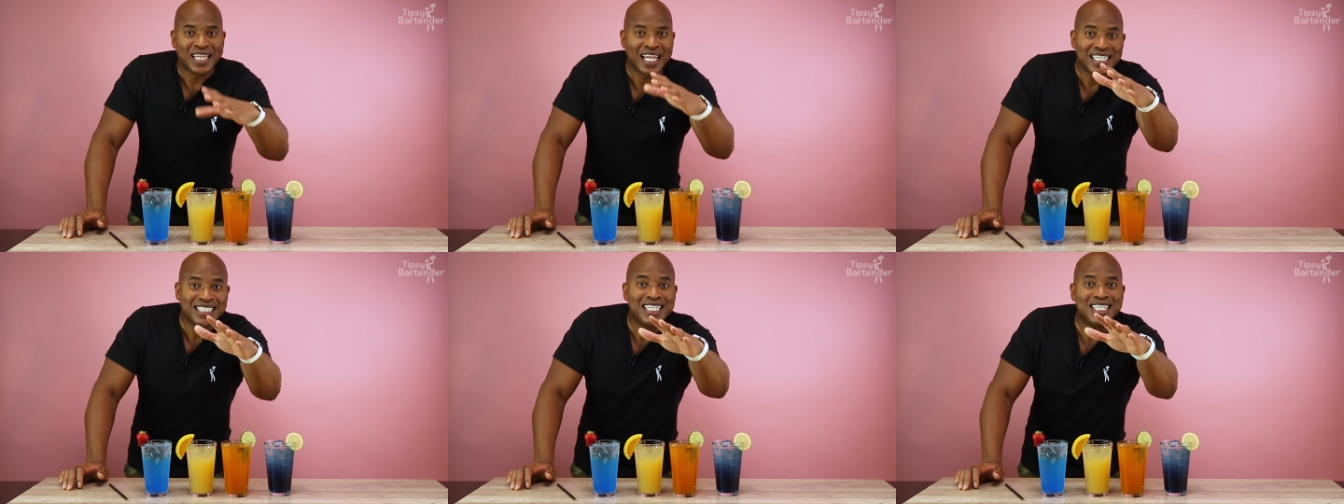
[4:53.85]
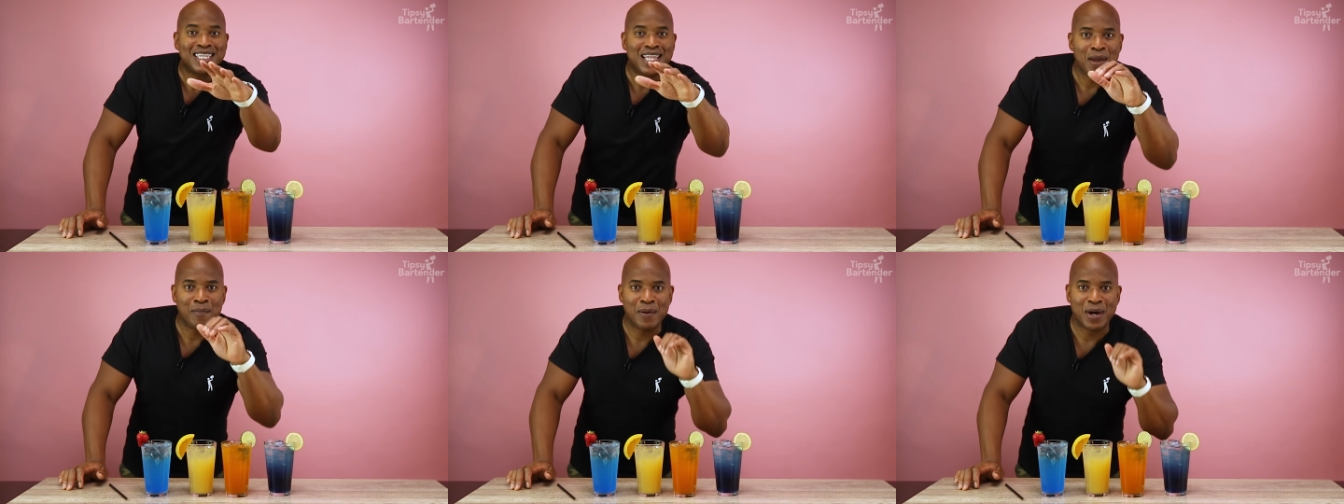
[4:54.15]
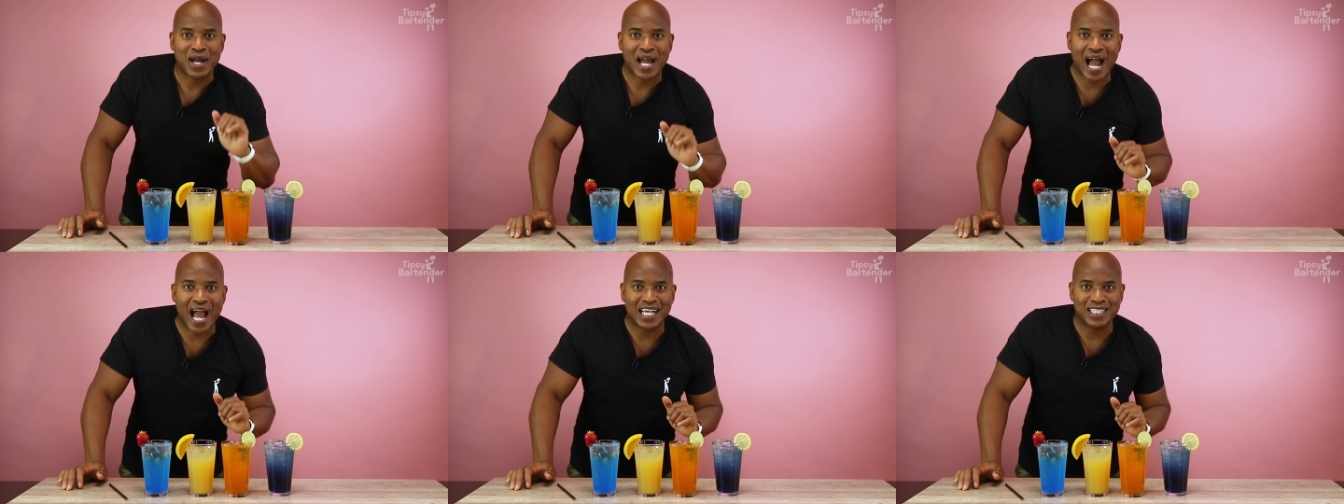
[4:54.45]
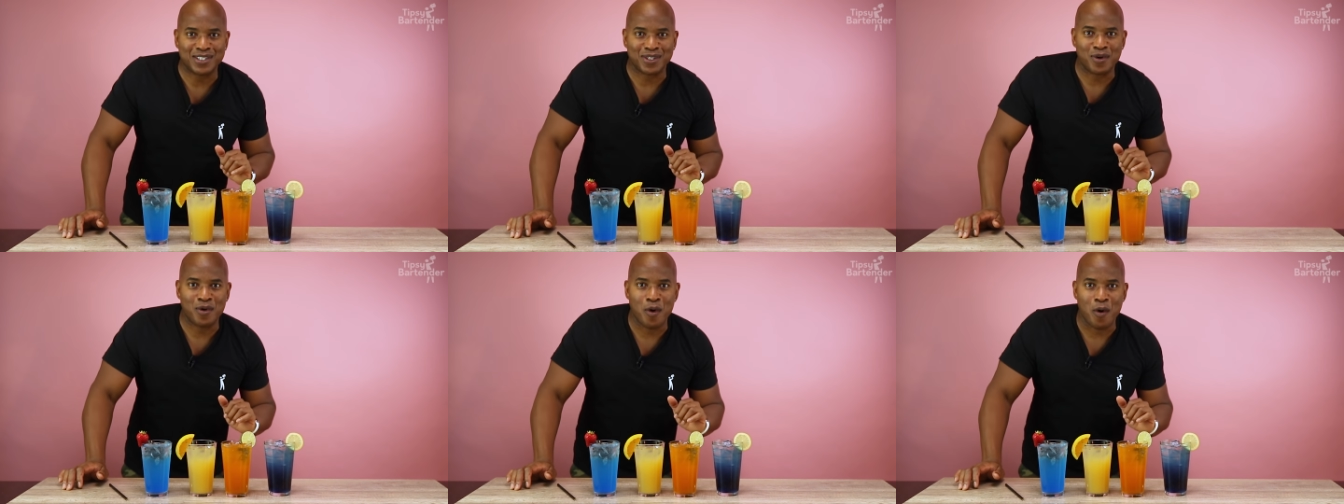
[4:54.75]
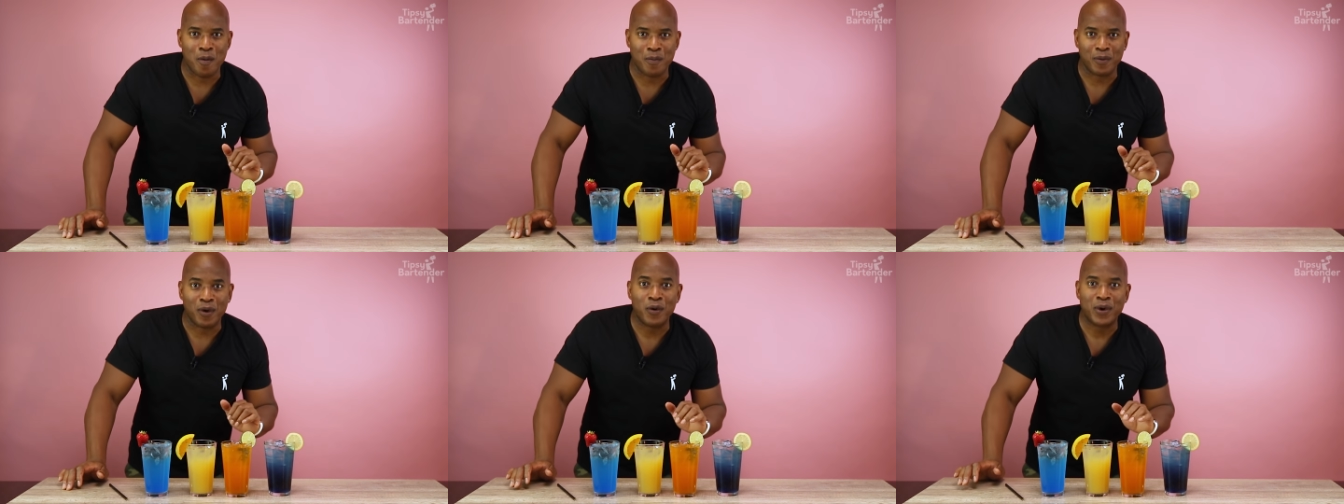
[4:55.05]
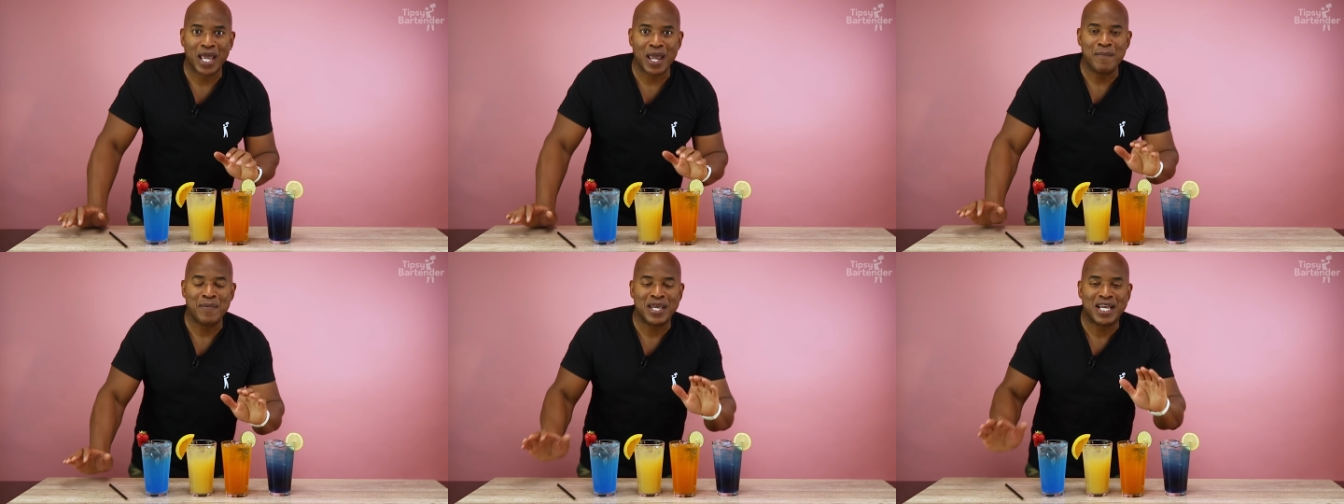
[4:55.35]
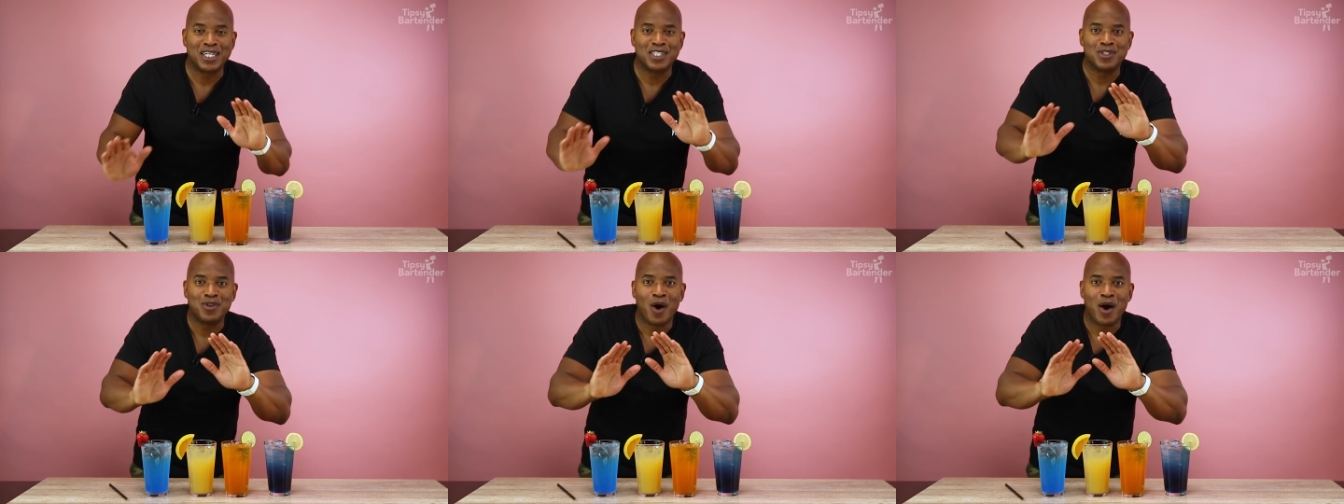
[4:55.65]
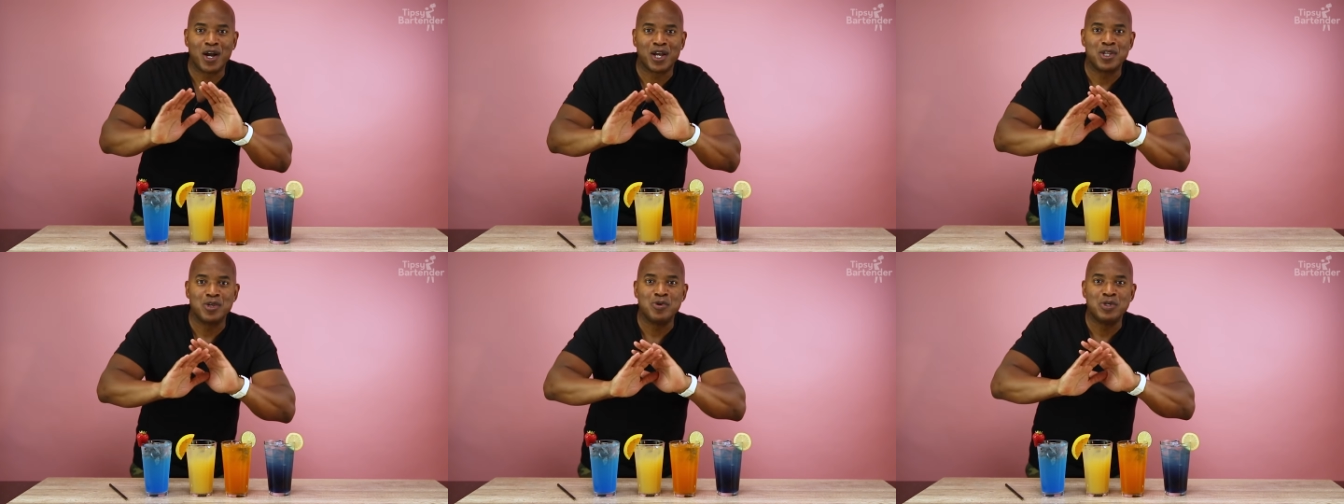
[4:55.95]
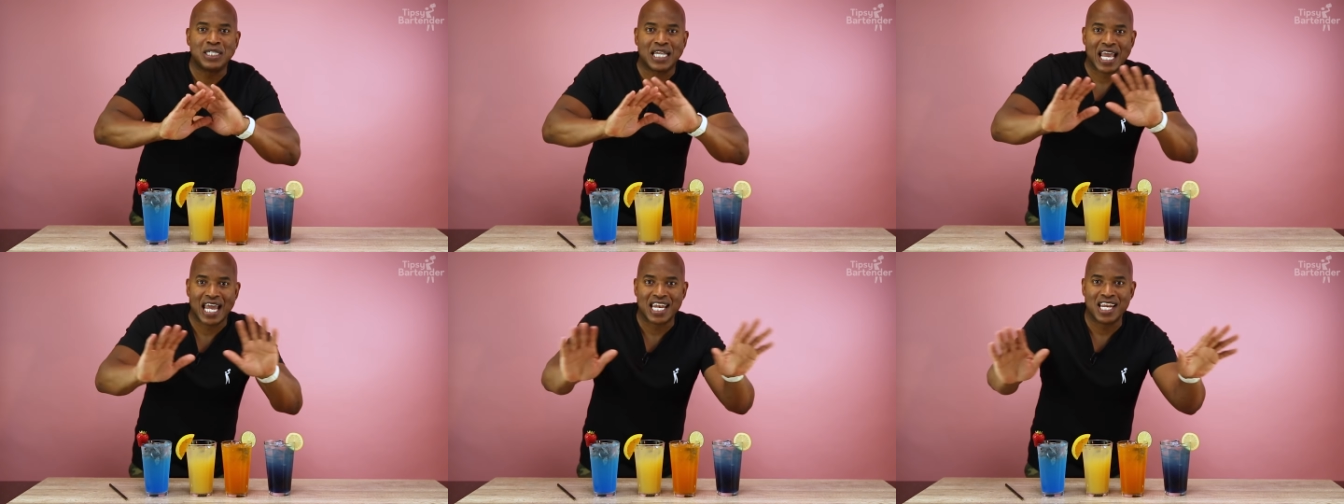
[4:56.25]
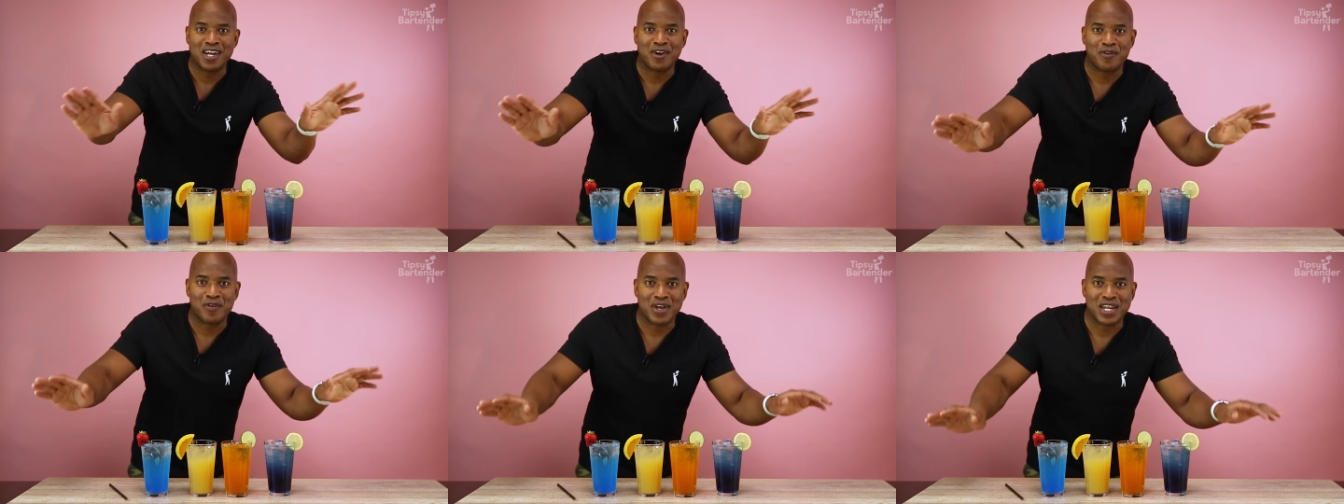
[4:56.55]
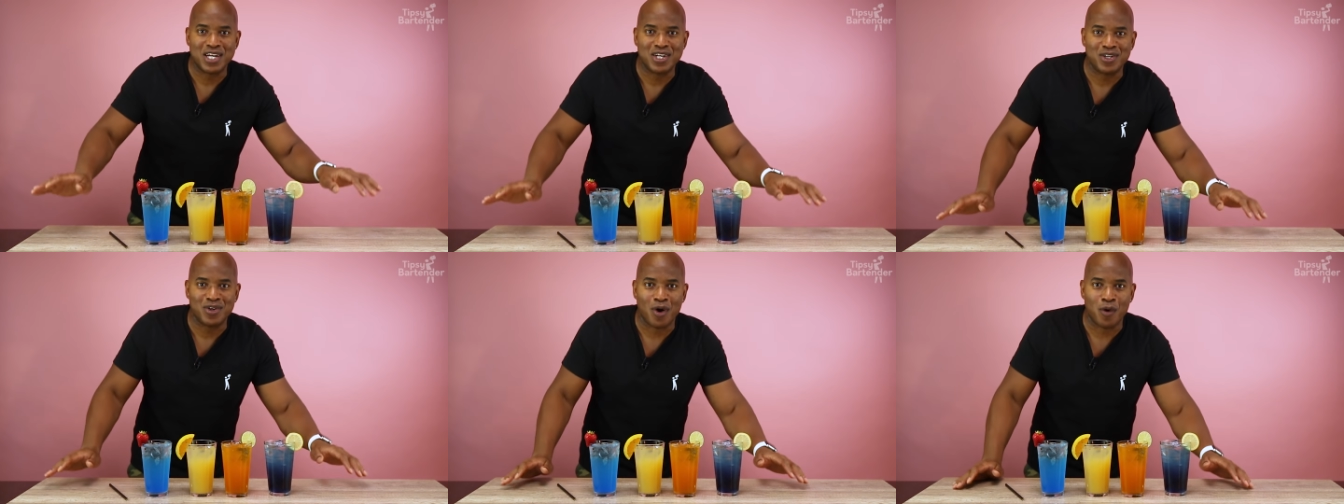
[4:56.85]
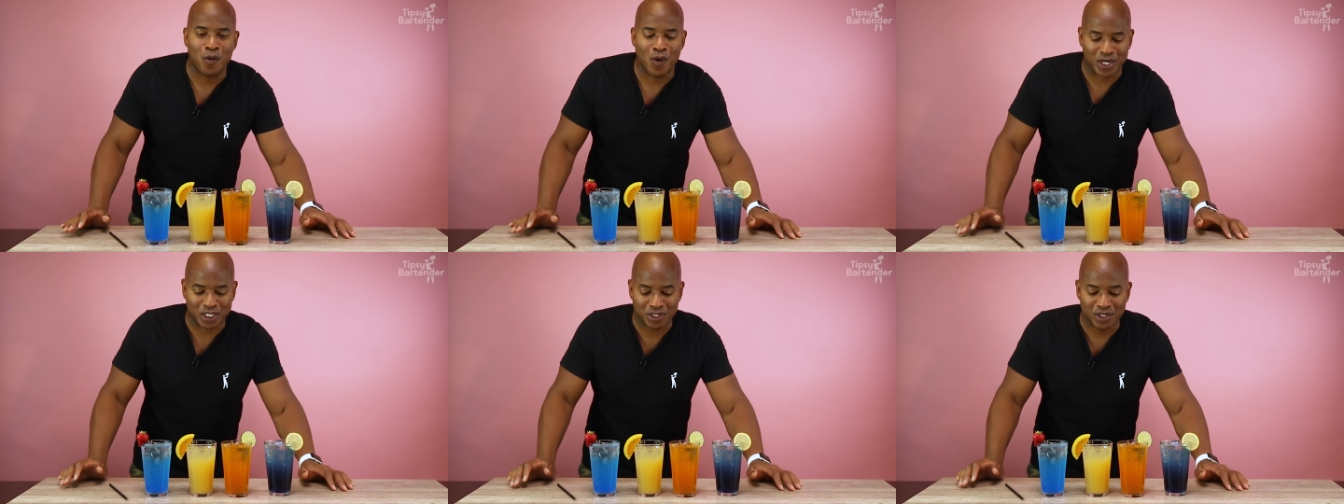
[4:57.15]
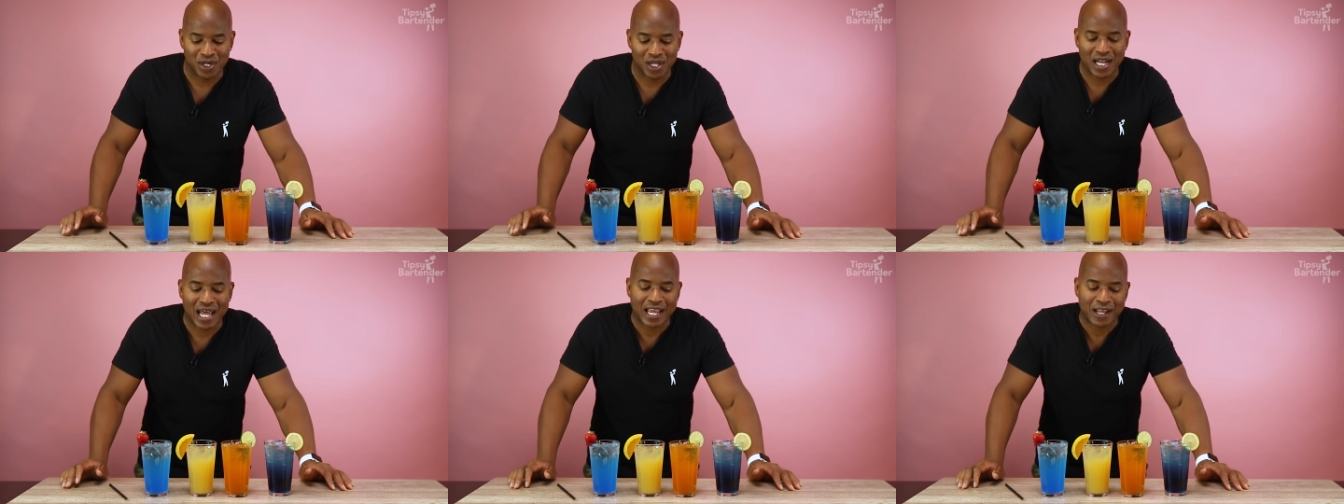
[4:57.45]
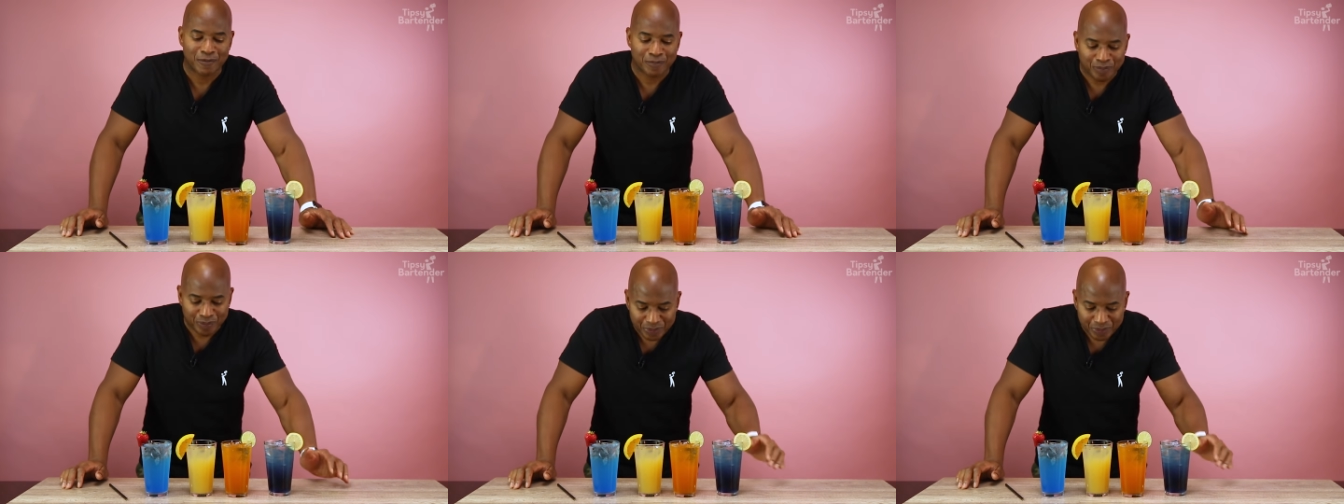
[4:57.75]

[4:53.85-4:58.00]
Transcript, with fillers: That's the thing but guys at home, okay? Because y'all could use any ingredient y'all want. You know, like